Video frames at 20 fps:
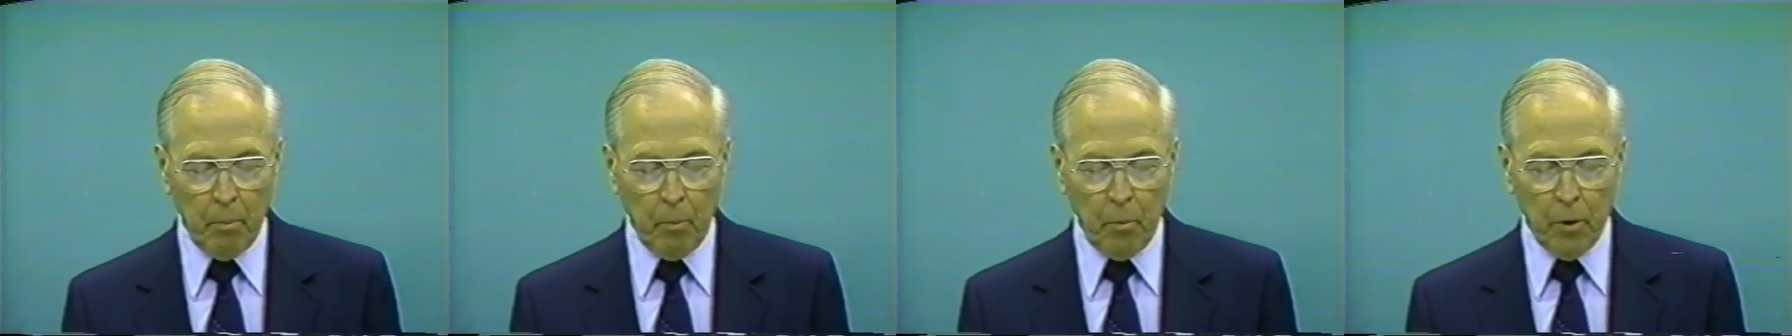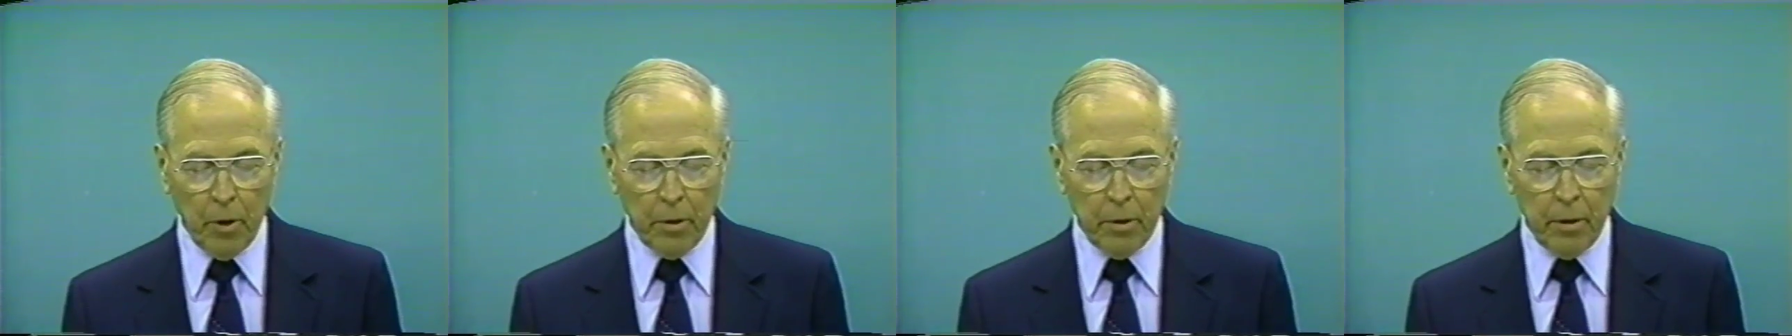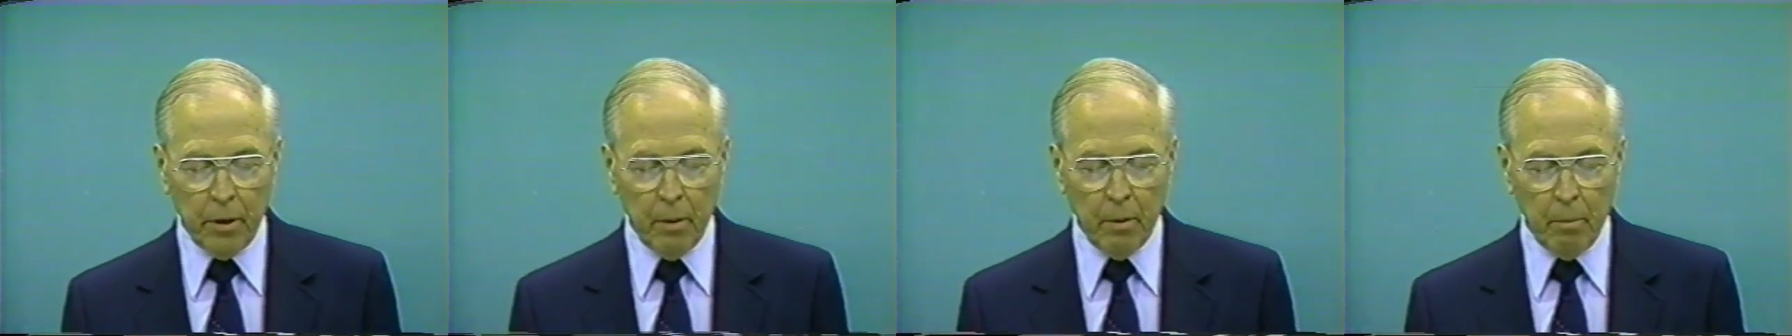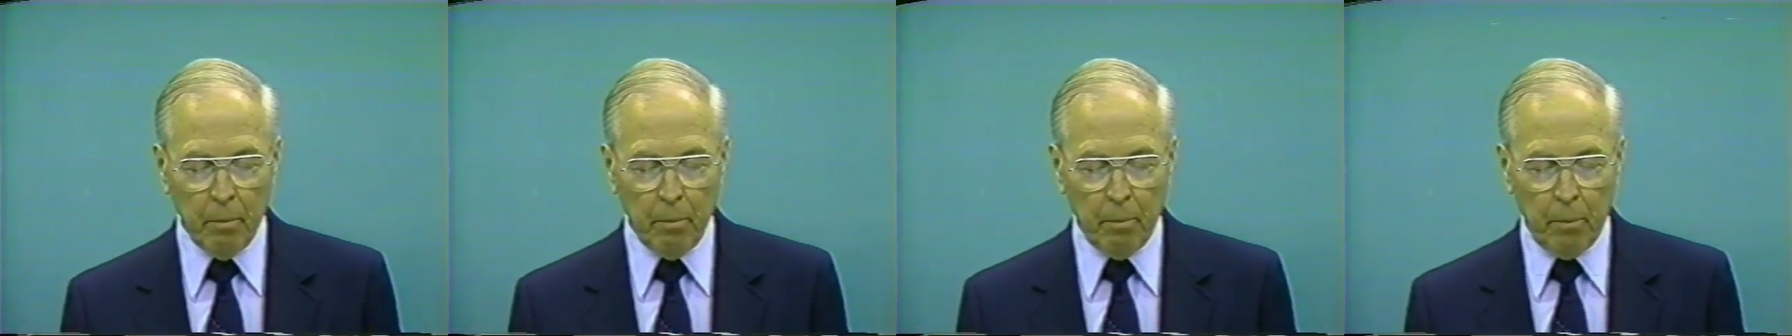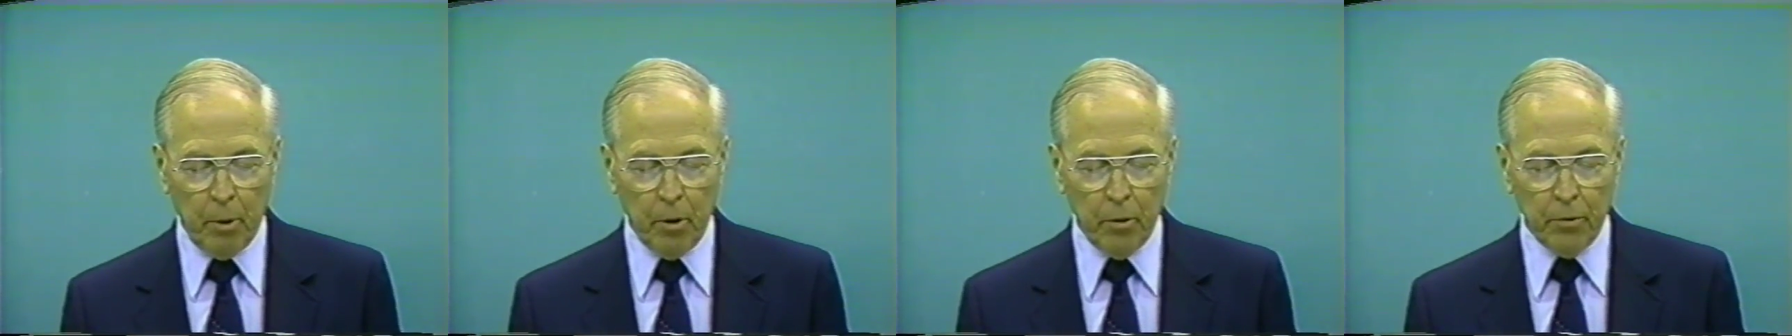with
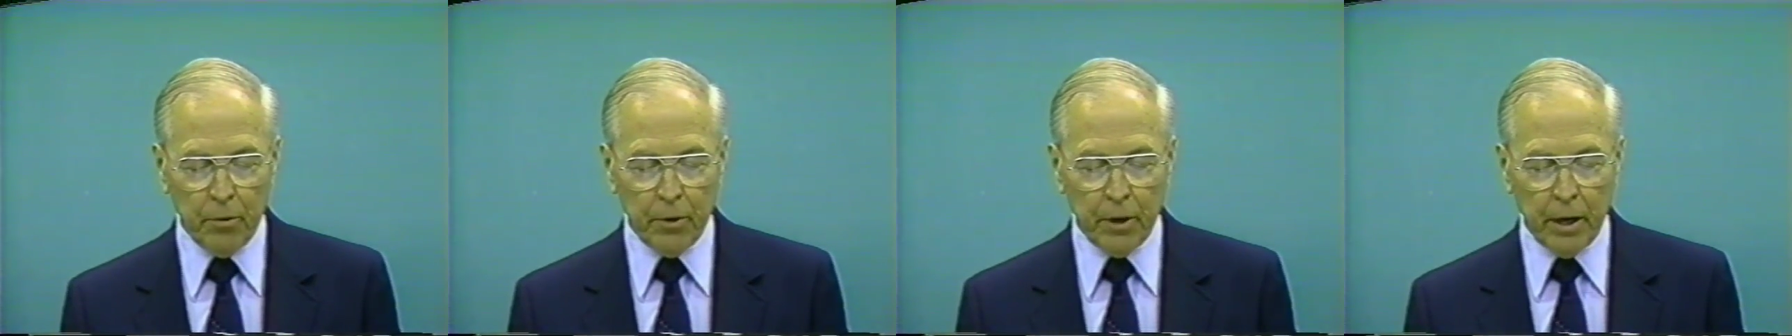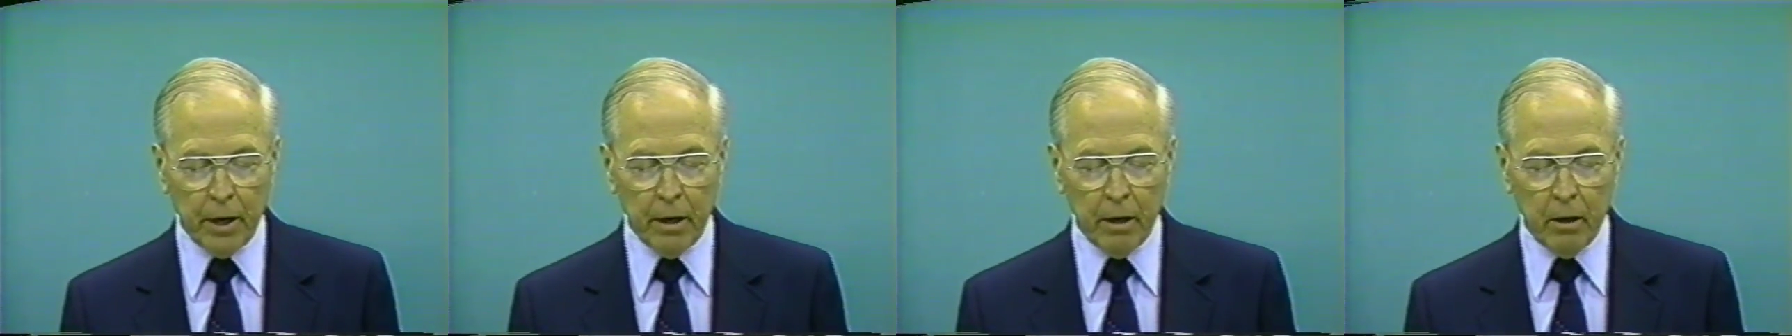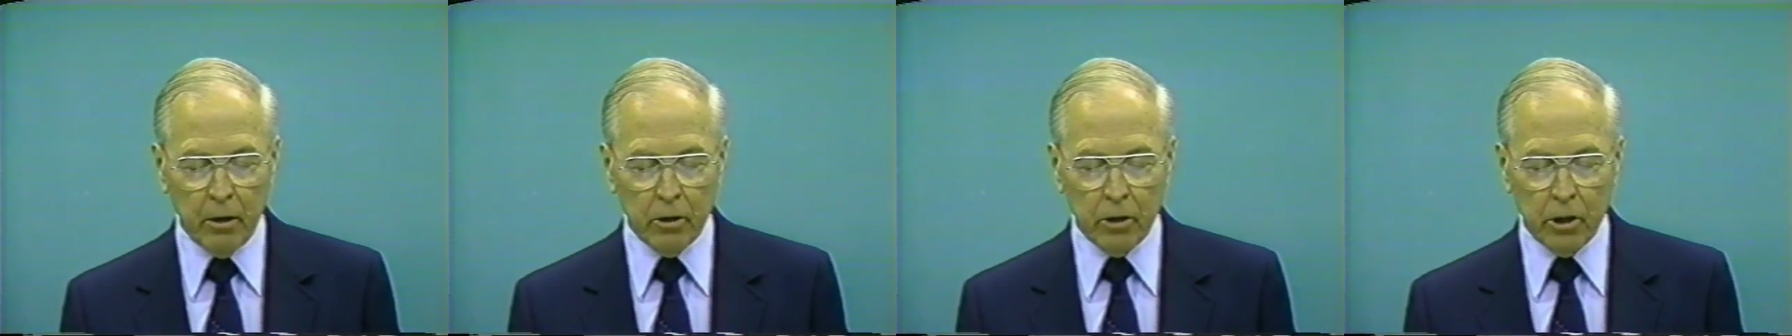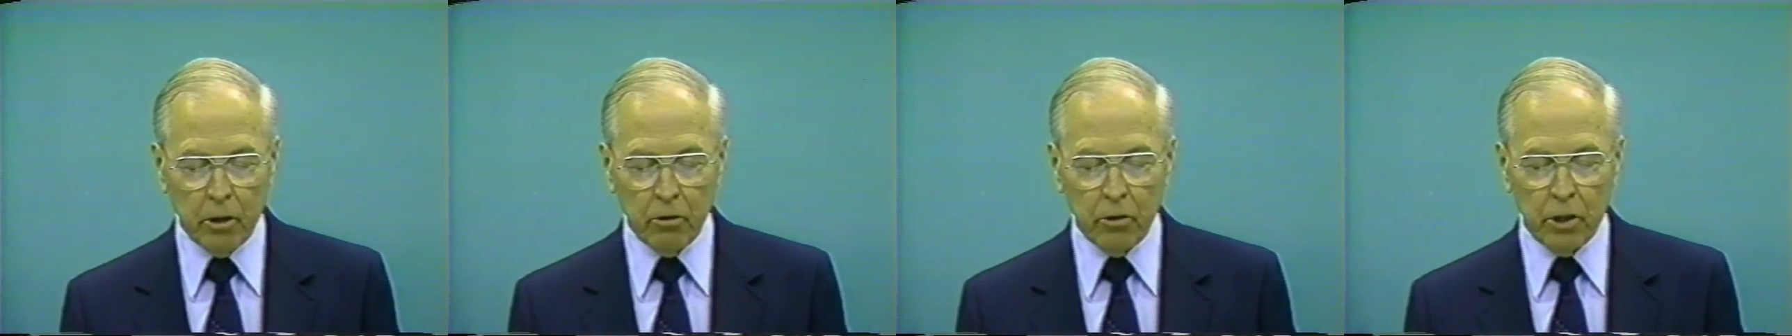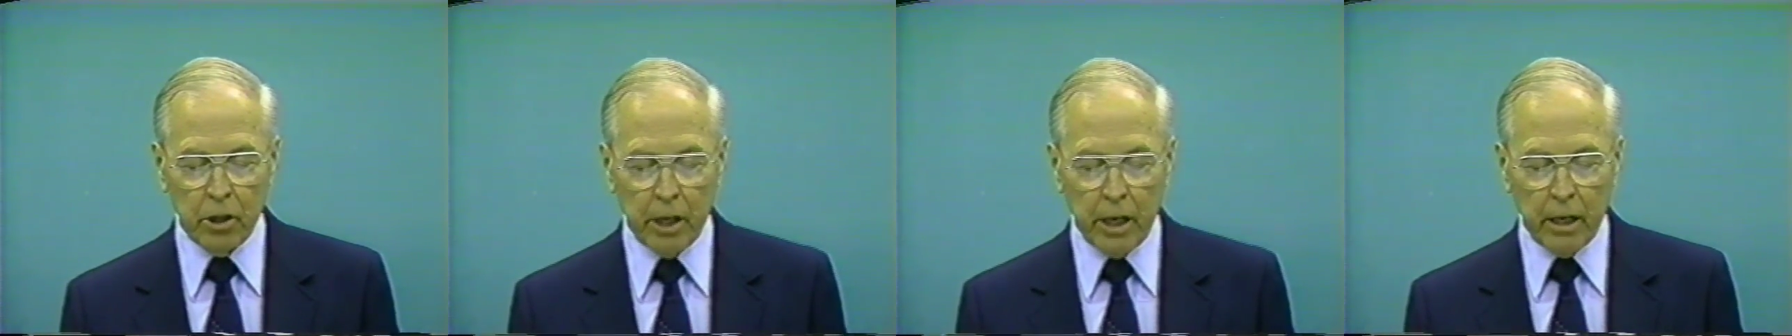both their
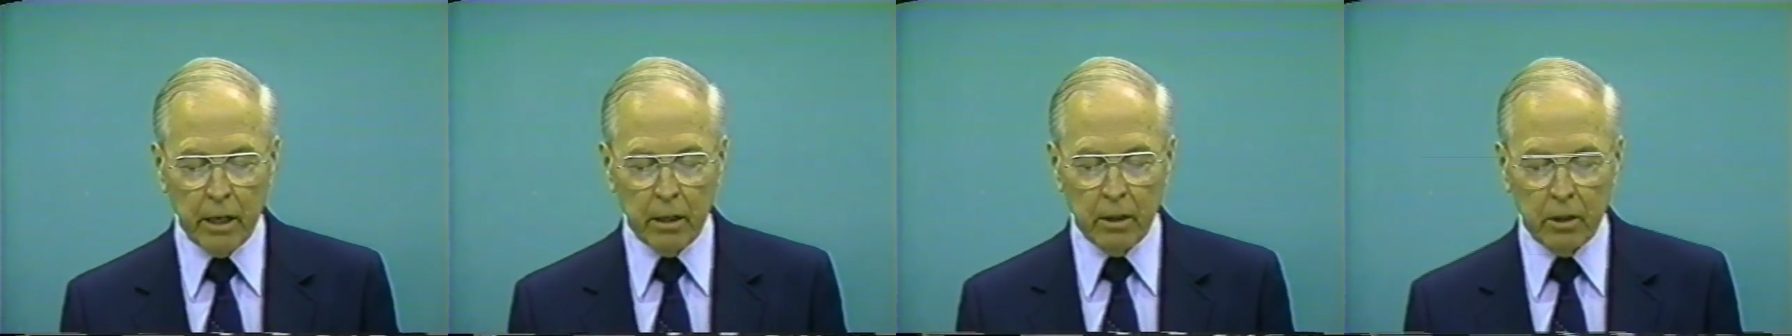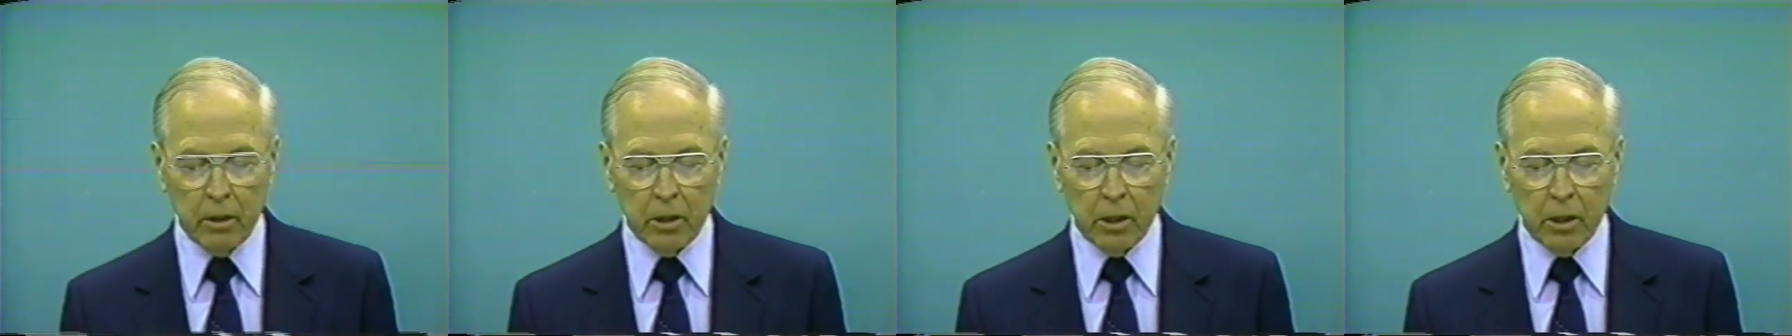associated